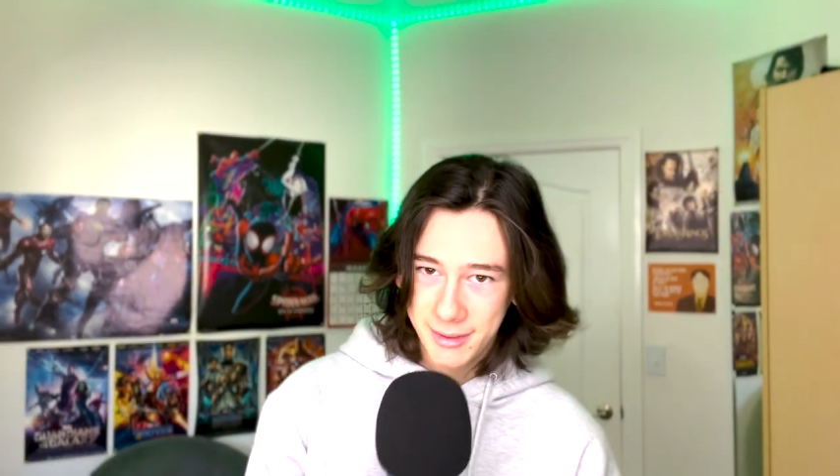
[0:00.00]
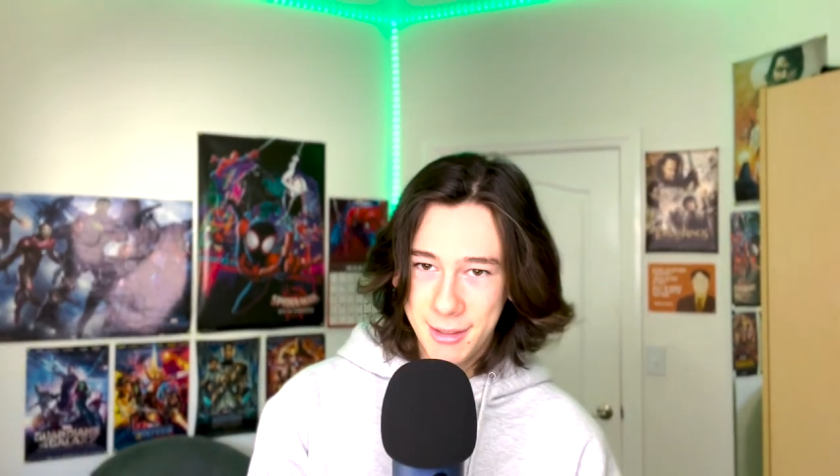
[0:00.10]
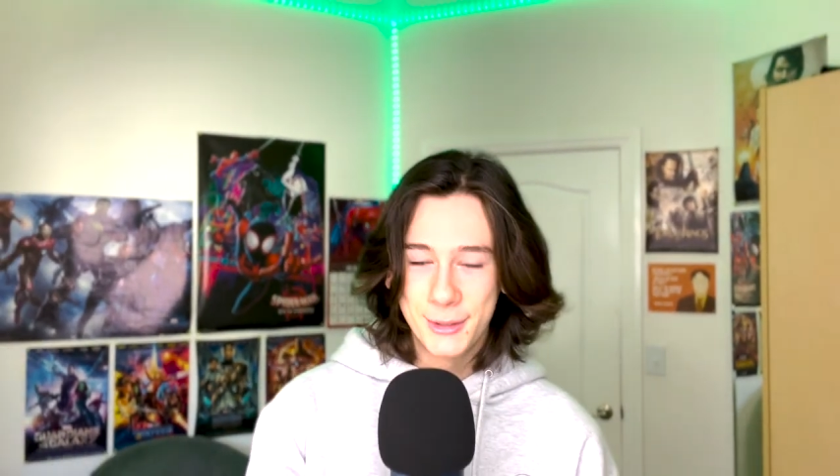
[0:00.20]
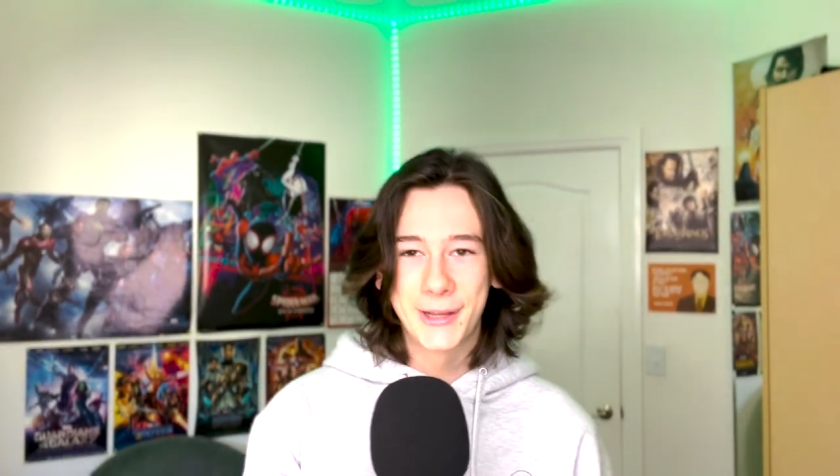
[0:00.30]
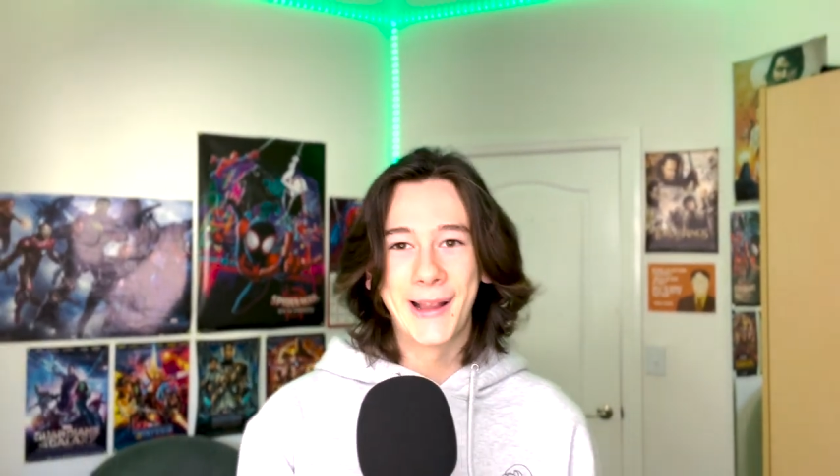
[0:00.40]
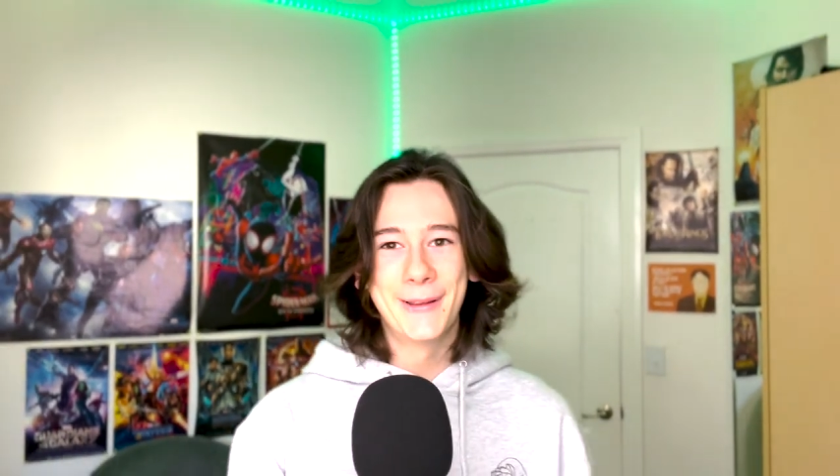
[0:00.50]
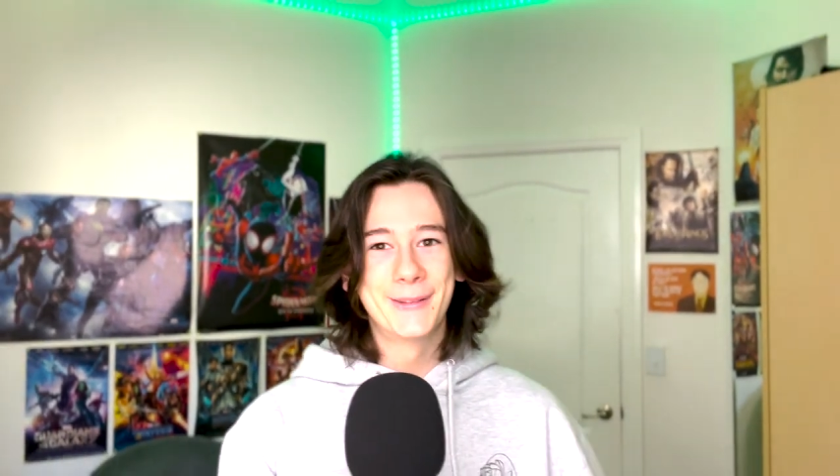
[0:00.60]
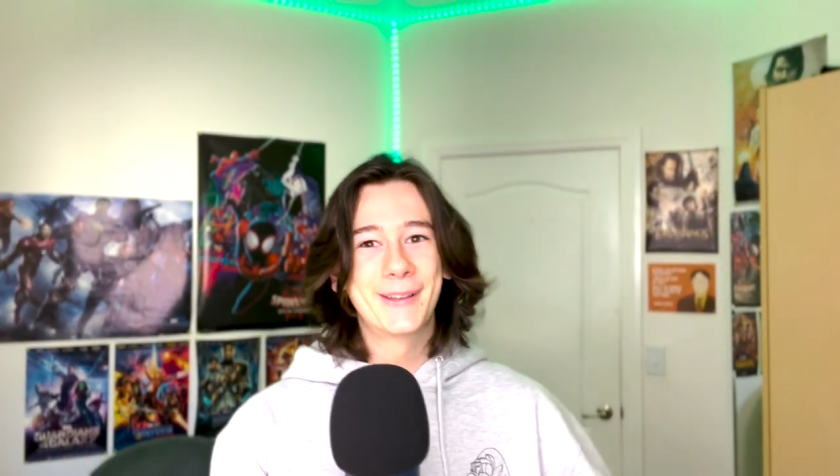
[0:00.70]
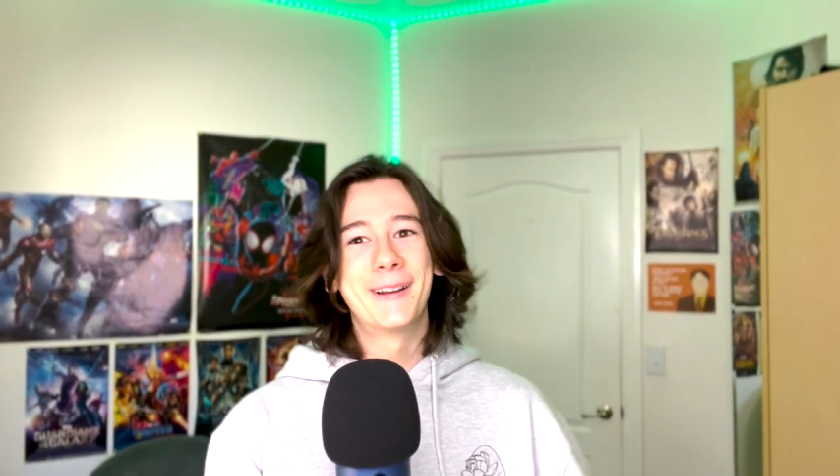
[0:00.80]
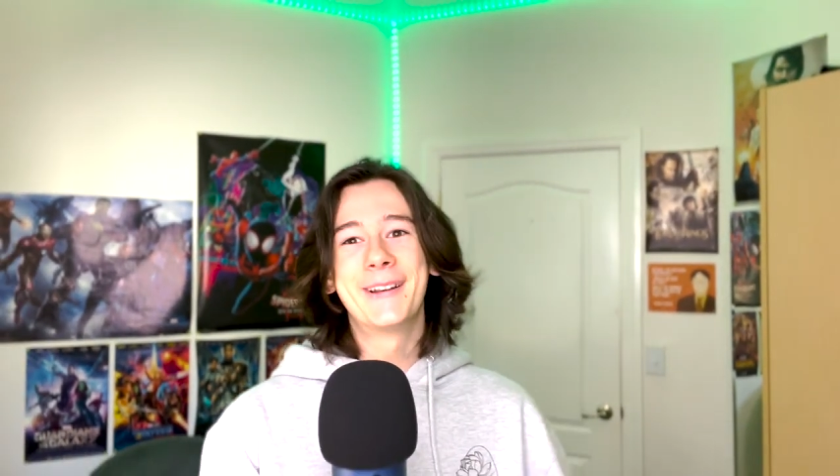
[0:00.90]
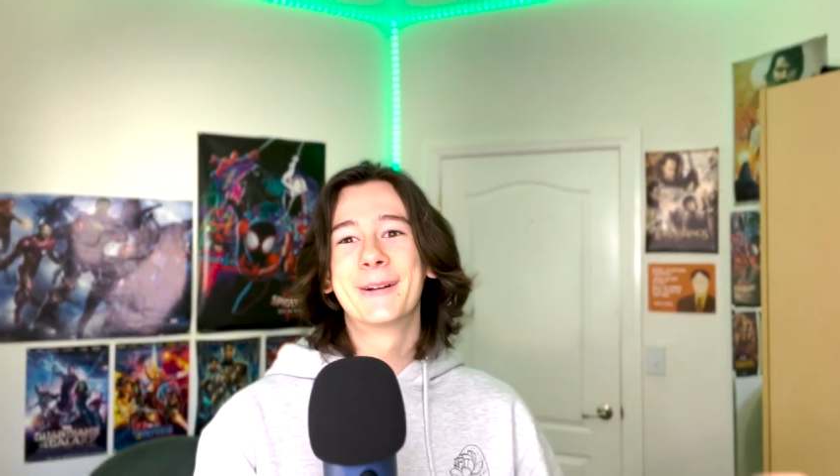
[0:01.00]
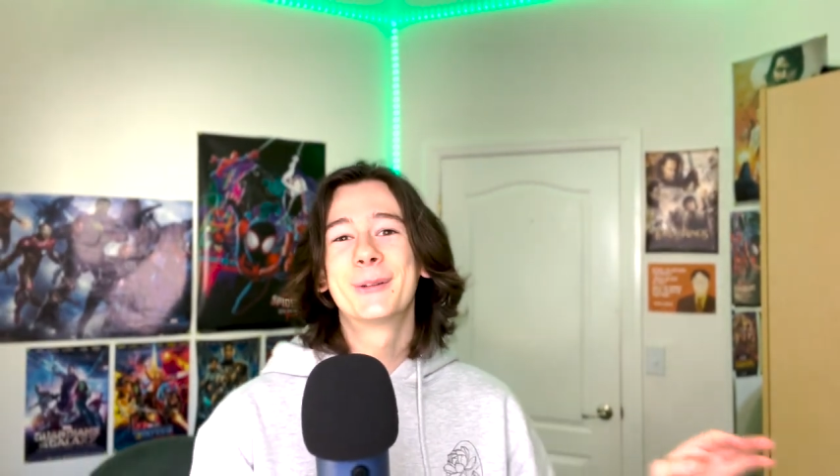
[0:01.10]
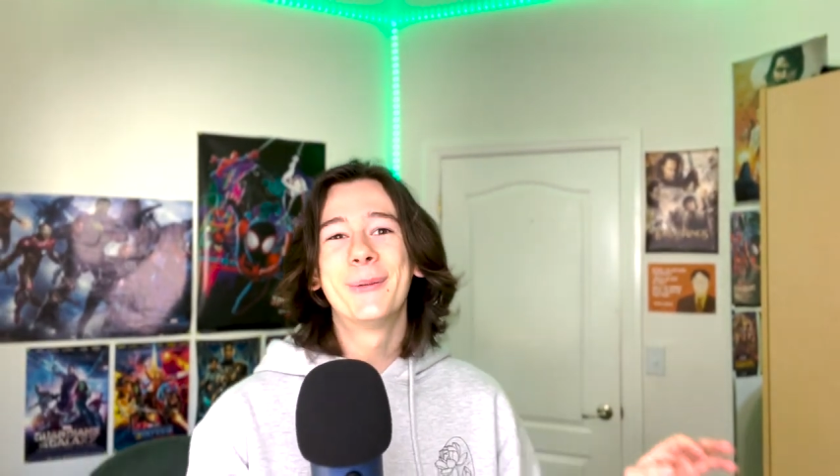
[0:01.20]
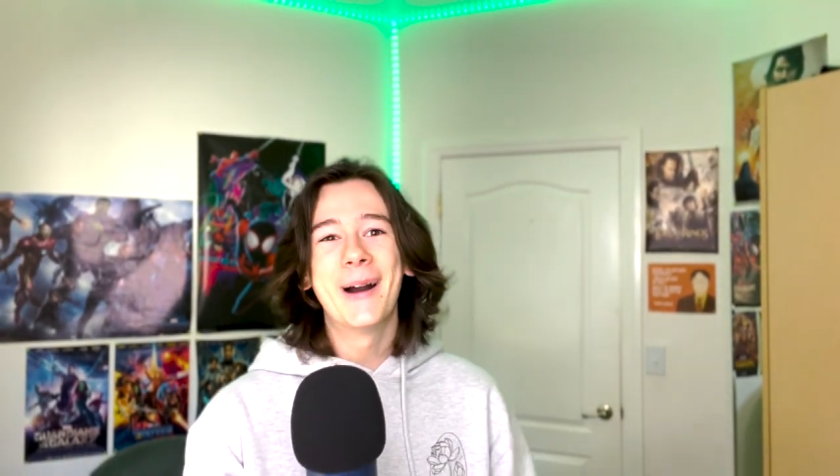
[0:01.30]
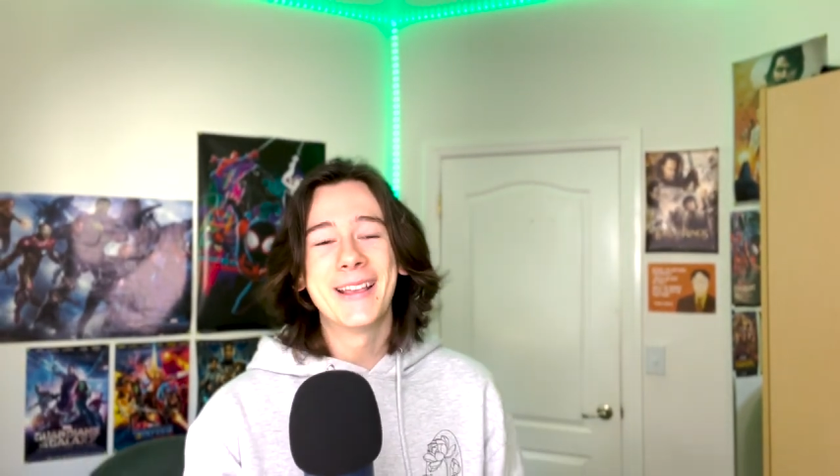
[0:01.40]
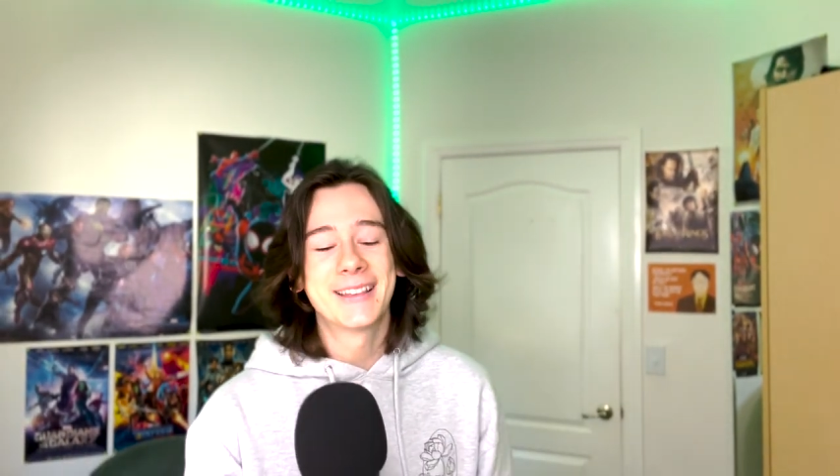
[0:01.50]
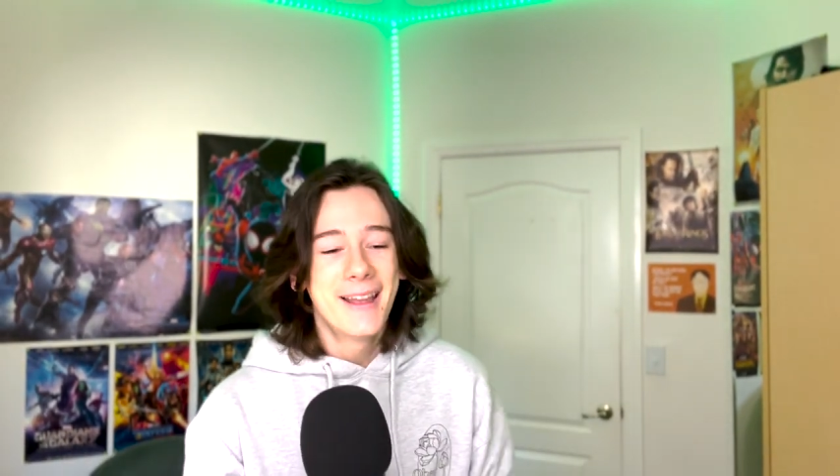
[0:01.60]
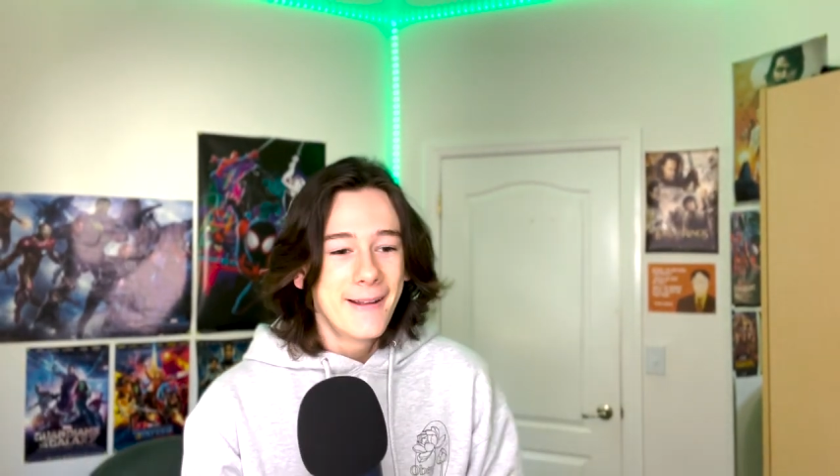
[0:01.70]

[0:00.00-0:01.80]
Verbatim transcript: Utah Utes on here twice.